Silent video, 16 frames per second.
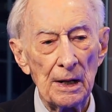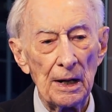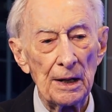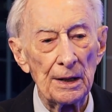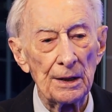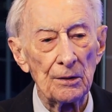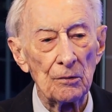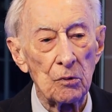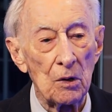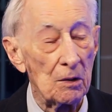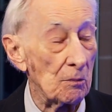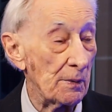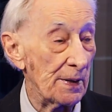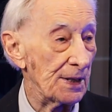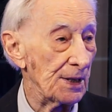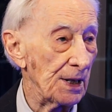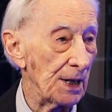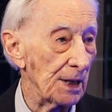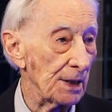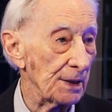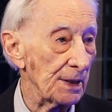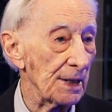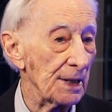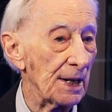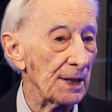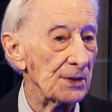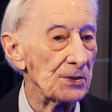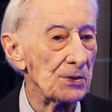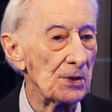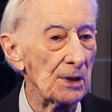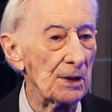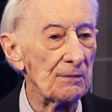and what we did and that
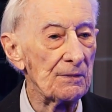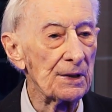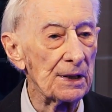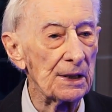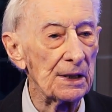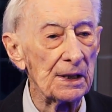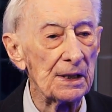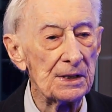sort of thing."